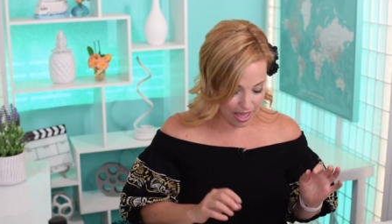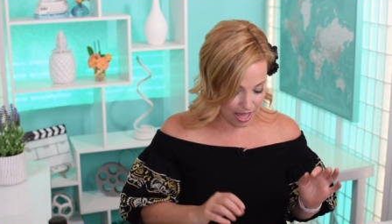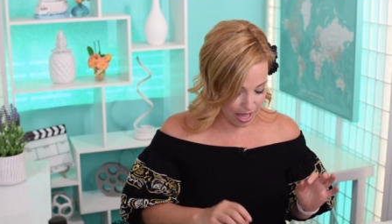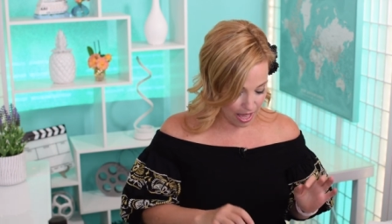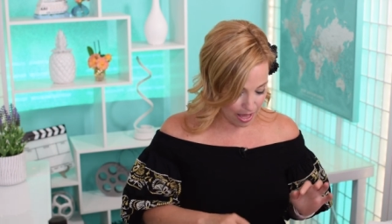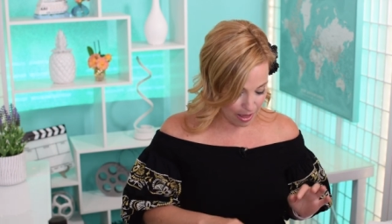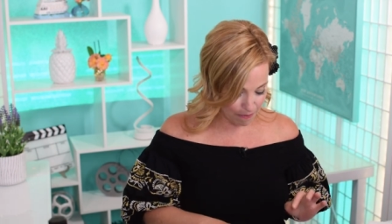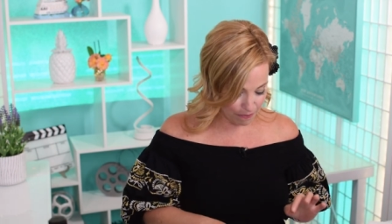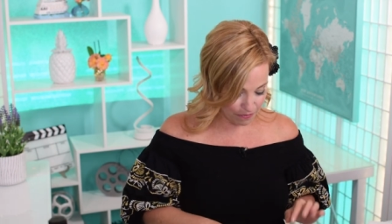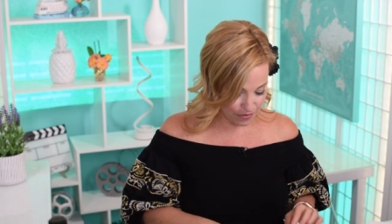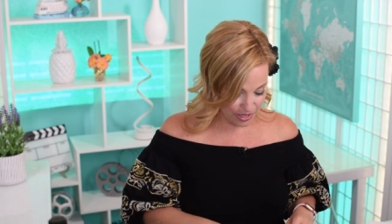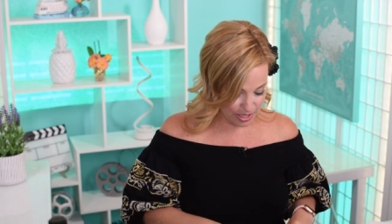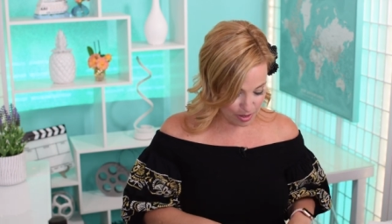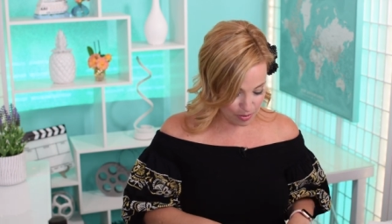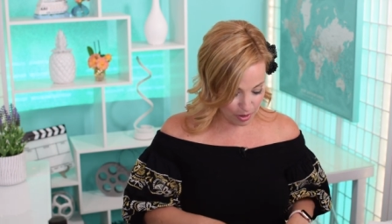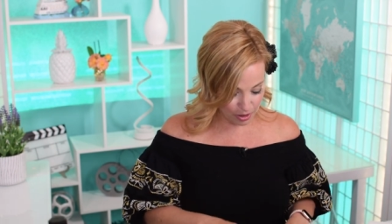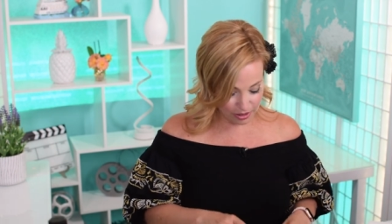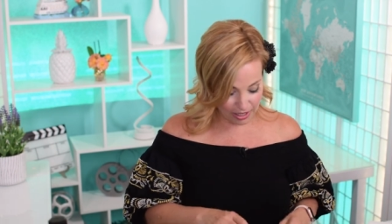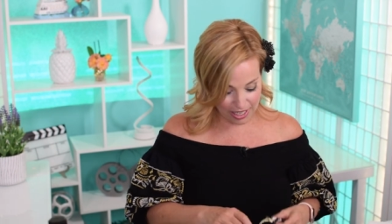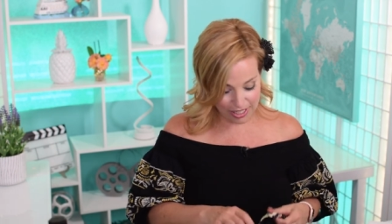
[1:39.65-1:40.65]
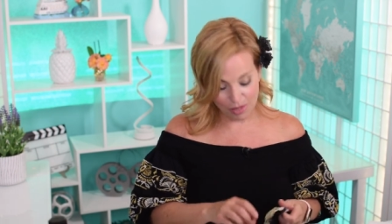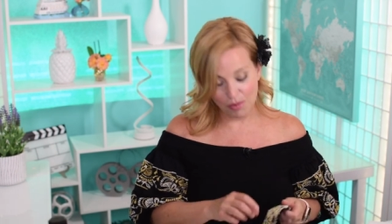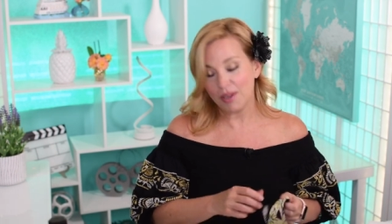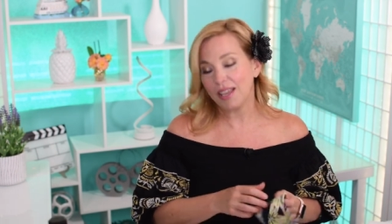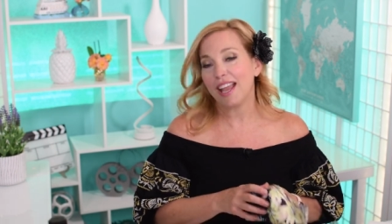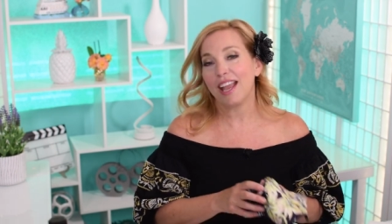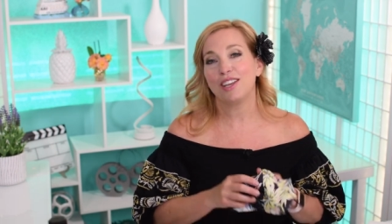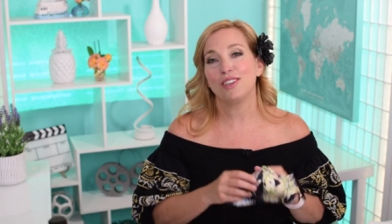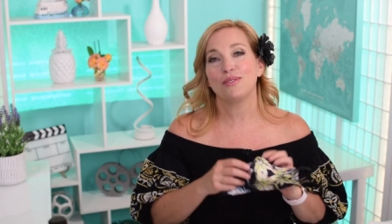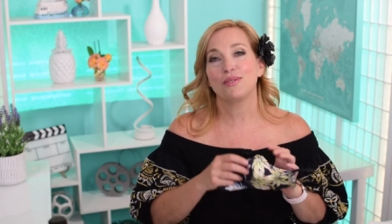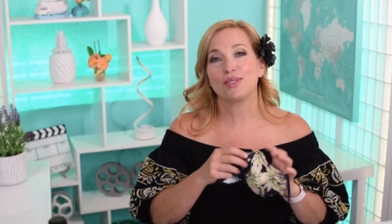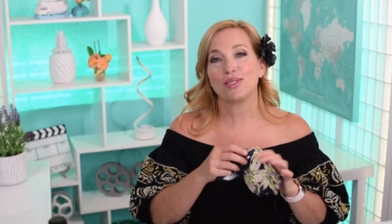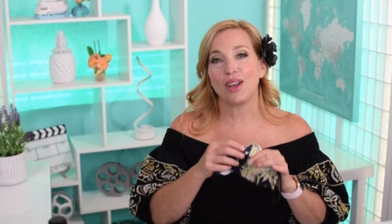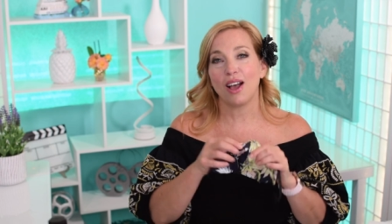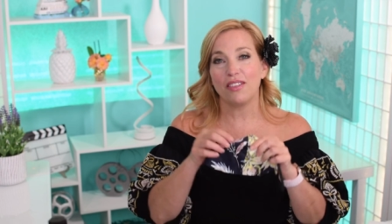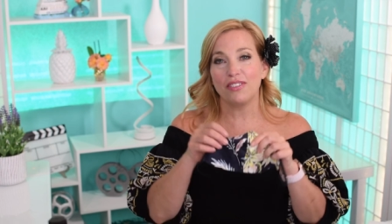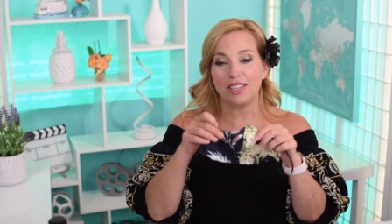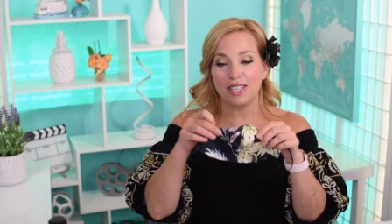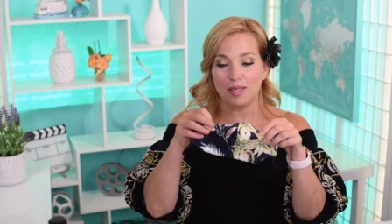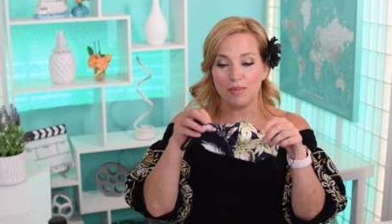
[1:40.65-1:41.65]
um, Facebook last week and you
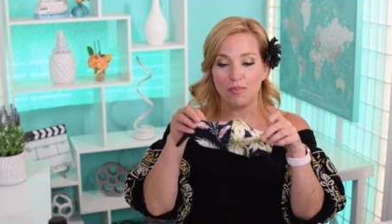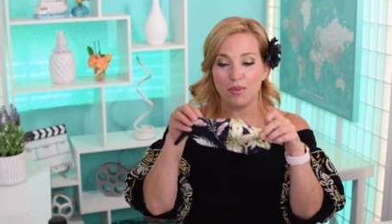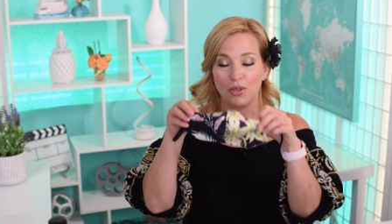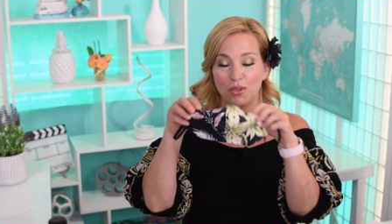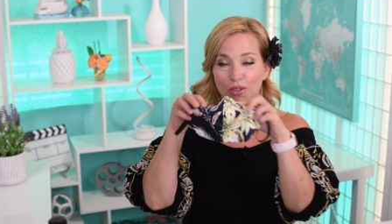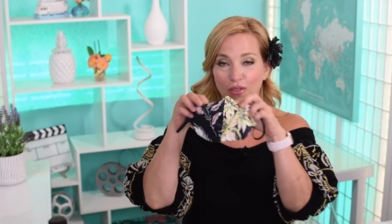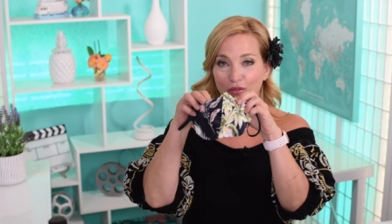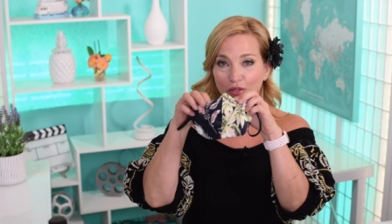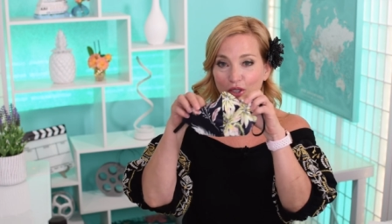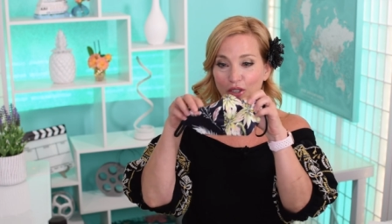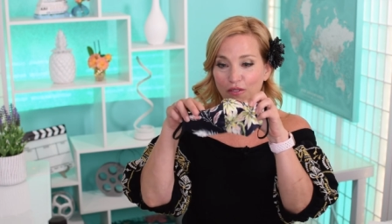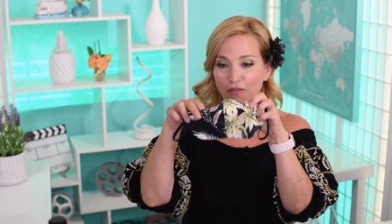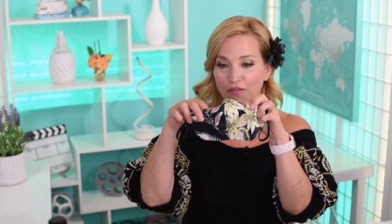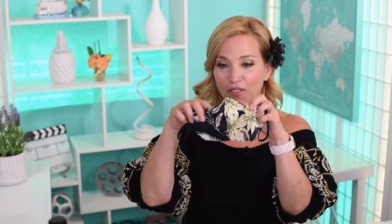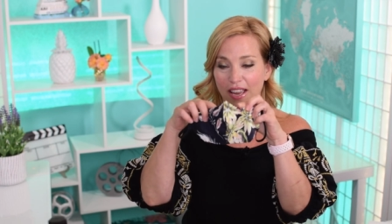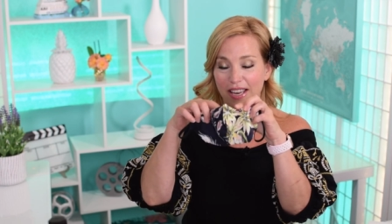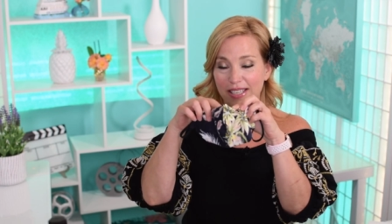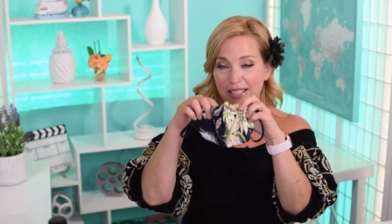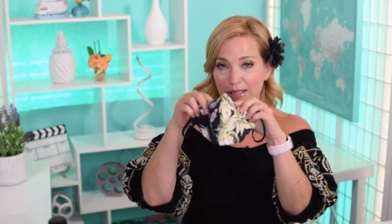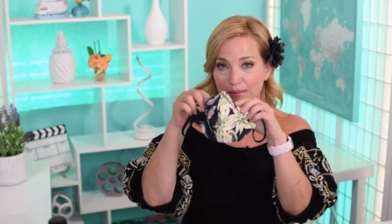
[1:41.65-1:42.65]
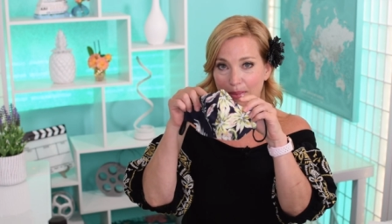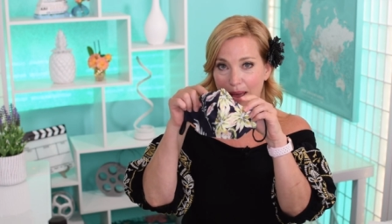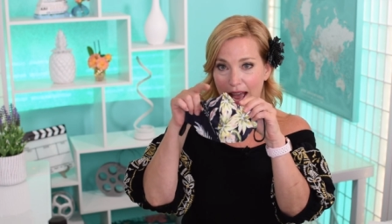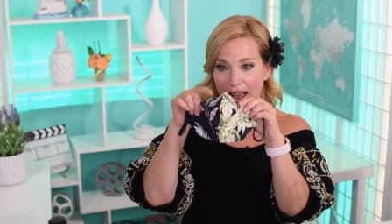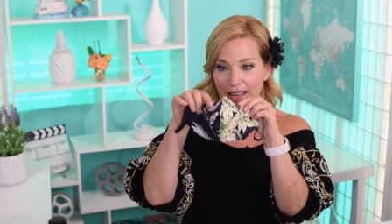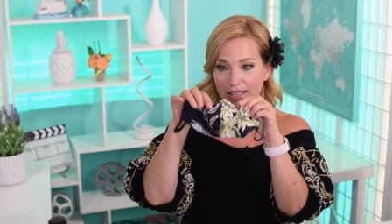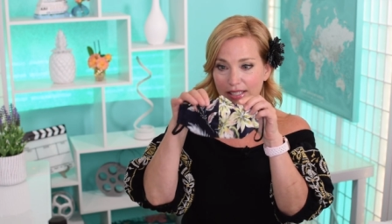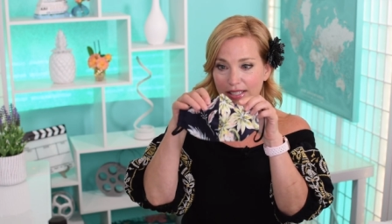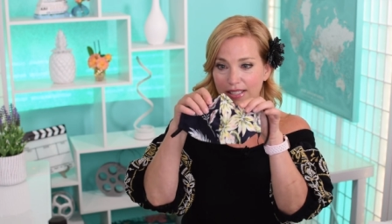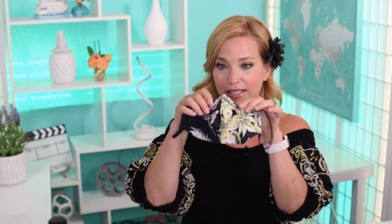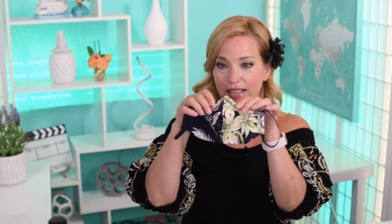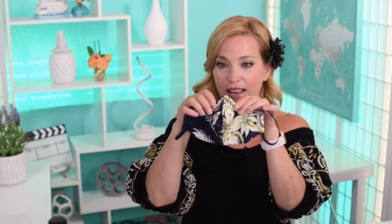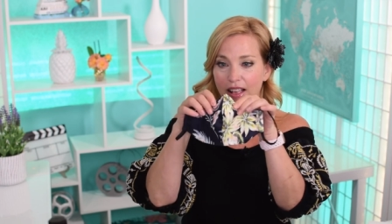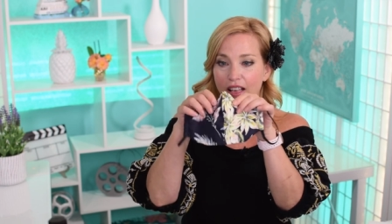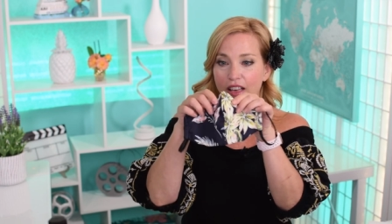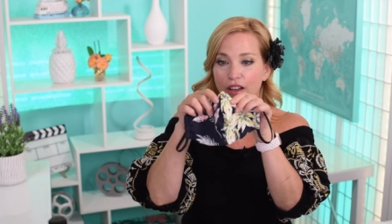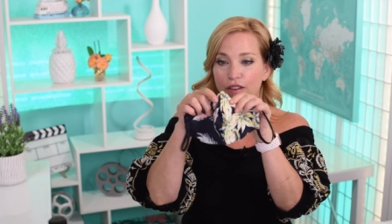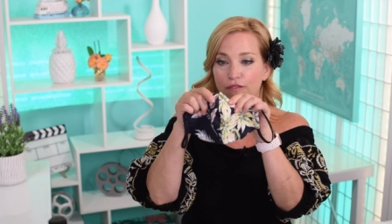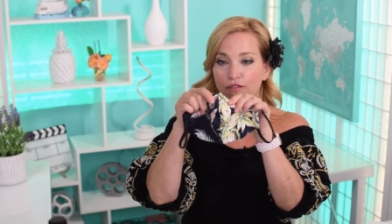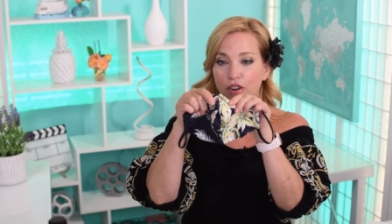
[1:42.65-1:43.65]
saw these beautiful face masks
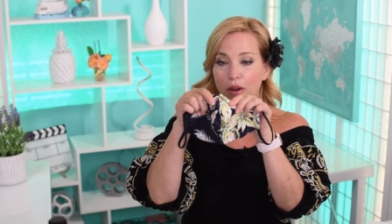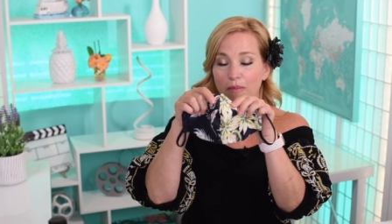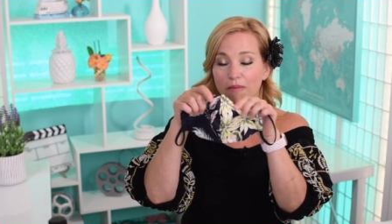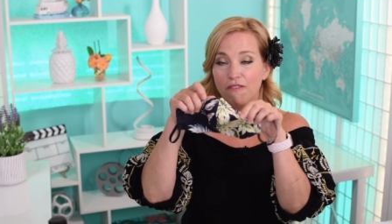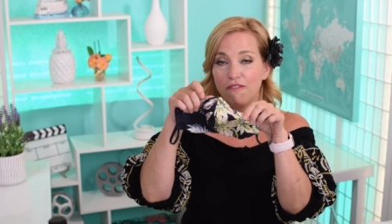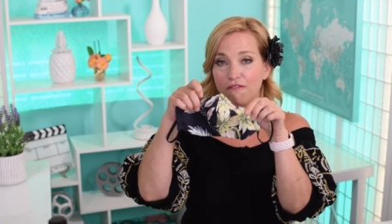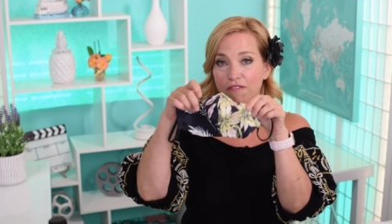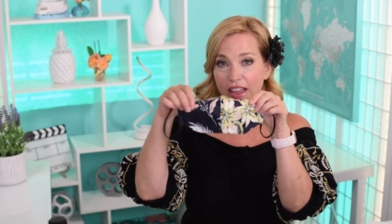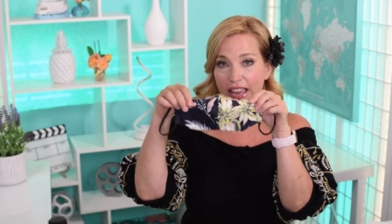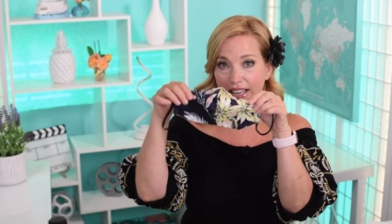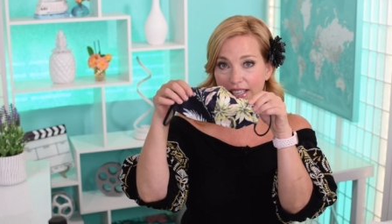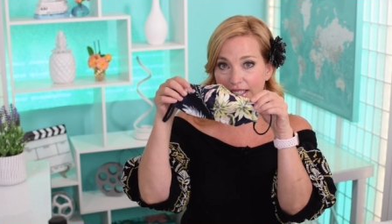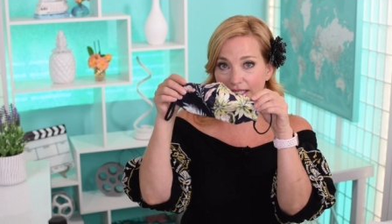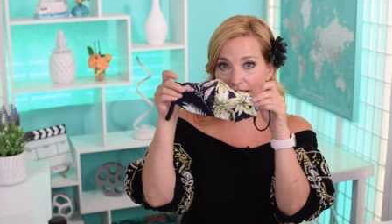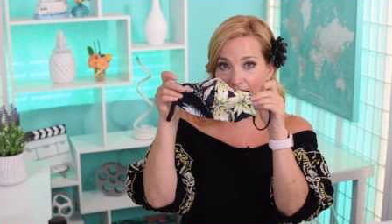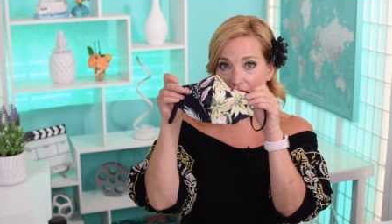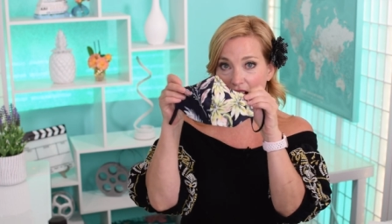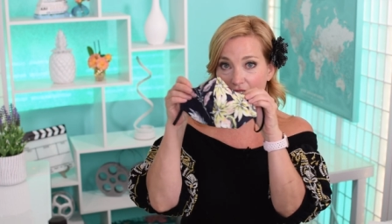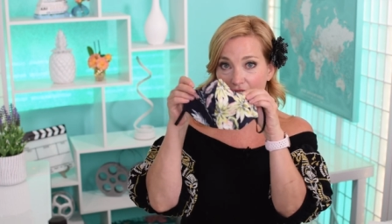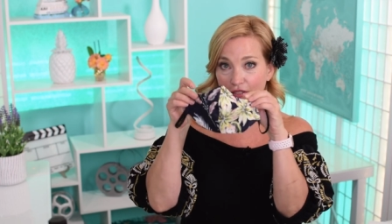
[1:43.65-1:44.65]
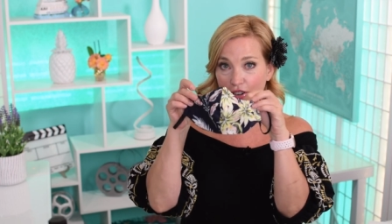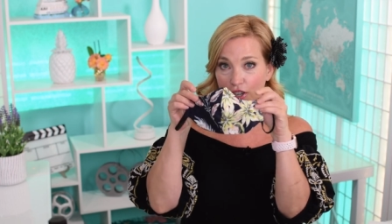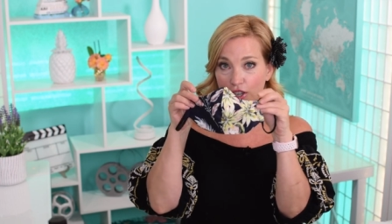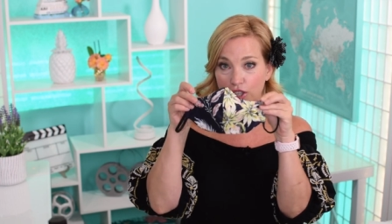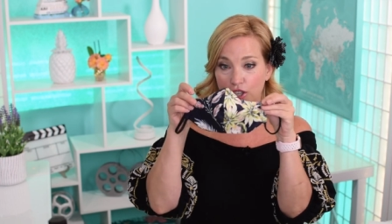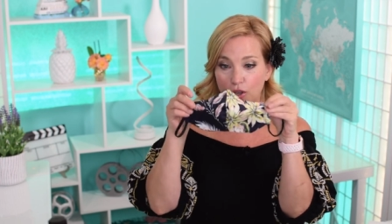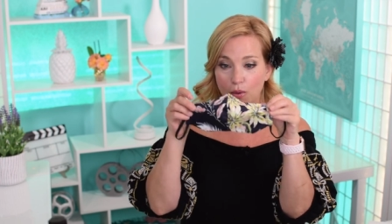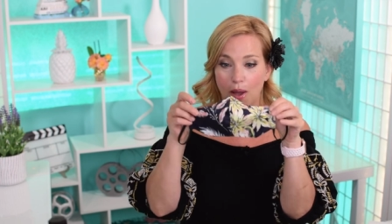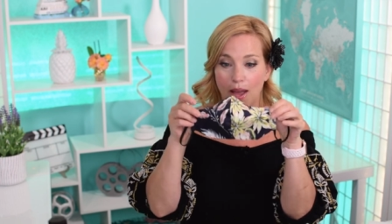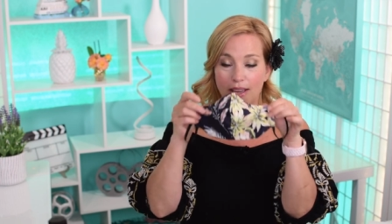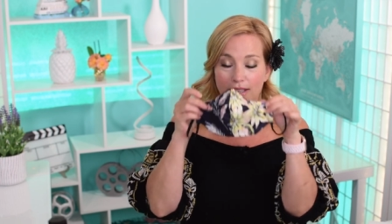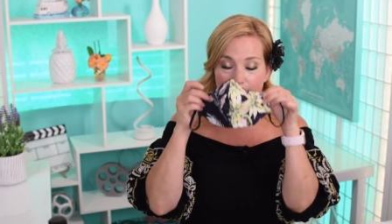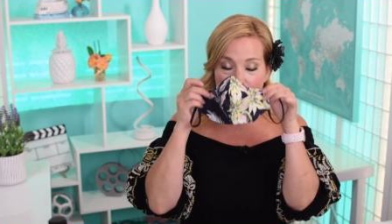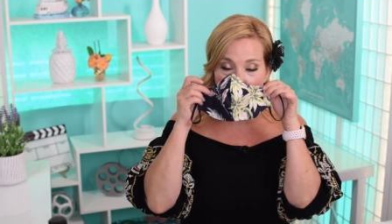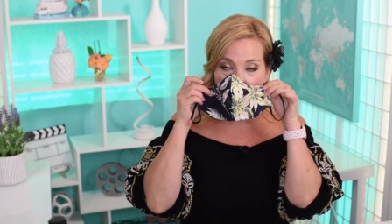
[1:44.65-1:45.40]
from Face Cover US.